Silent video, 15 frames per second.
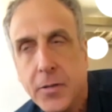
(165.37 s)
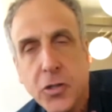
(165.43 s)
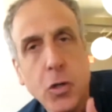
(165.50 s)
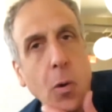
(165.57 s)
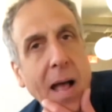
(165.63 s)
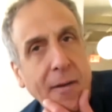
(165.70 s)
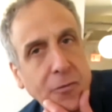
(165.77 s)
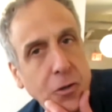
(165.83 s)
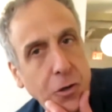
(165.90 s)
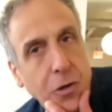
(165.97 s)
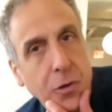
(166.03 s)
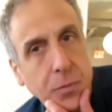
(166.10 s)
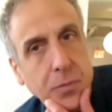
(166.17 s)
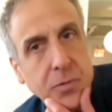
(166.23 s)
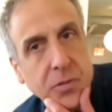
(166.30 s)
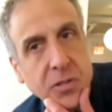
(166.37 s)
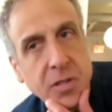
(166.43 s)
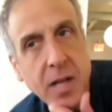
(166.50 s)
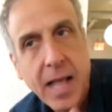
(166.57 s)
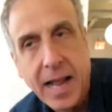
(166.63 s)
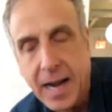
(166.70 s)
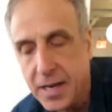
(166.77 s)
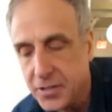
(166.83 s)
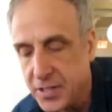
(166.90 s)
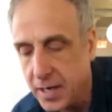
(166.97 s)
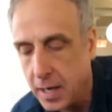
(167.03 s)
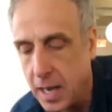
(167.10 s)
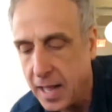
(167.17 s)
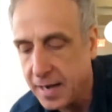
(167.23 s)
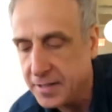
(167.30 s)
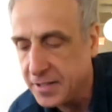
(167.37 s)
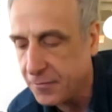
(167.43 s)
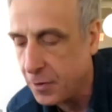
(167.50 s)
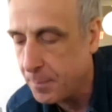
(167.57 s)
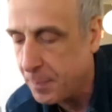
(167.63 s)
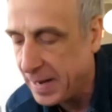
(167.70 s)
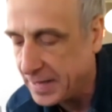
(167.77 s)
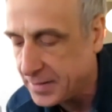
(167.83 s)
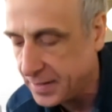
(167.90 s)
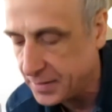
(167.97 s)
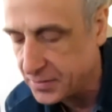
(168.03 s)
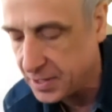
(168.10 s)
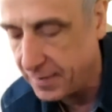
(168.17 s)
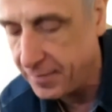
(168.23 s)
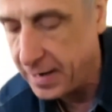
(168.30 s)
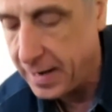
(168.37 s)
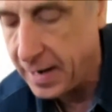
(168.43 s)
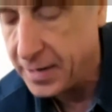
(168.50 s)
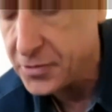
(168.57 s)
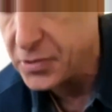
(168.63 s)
2 afternoons, and I did a lot of different paintings of it, and I